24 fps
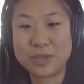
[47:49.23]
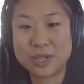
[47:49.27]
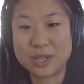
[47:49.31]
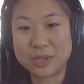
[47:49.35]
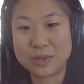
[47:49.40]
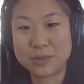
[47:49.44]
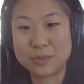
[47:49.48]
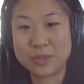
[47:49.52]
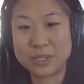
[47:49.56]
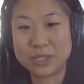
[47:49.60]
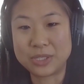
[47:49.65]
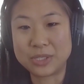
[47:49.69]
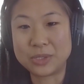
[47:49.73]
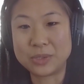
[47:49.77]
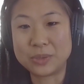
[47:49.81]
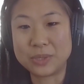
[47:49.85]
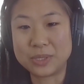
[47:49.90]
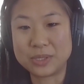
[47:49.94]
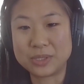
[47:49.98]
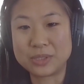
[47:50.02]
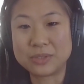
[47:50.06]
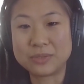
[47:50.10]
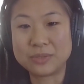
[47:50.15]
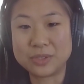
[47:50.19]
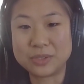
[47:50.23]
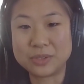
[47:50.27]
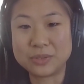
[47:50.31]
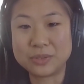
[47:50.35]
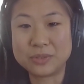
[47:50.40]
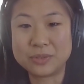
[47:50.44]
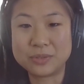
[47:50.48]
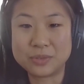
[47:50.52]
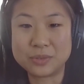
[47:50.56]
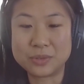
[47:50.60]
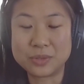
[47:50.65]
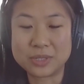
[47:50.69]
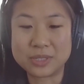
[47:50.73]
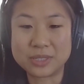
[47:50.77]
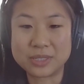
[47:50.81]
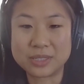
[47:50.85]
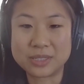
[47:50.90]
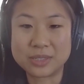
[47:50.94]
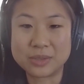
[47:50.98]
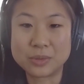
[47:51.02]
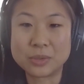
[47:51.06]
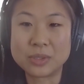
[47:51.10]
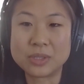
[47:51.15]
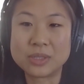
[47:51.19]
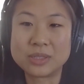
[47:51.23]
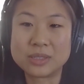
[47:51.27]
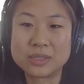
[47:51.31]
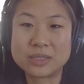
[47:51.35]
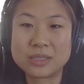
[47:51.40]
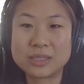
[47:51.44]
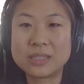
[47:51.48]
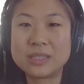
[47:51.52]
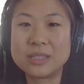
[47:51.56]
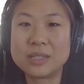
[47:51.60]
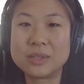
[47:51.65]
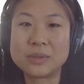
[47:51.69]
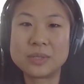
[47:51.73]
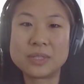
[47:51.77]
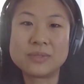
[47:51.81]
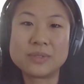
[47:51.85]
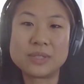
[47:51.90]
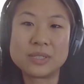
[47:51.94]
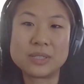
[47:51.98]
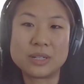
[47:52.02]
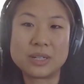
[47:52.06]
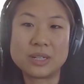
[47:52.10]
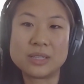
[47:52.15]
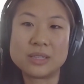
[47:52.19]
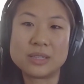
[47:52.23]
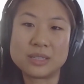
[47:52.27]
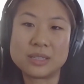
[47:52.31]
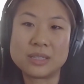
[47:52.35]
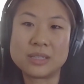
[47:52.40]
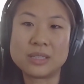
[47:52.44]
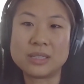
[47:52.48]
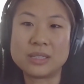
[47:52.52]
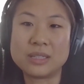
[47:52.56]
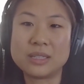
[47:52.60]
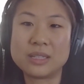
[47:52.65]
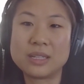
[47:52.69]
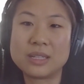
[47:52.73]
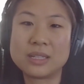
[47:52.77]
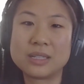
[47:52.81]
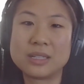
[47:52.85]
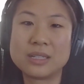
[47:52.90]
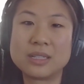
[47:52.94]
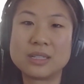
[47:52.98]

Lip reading: when you interview for, or, even on the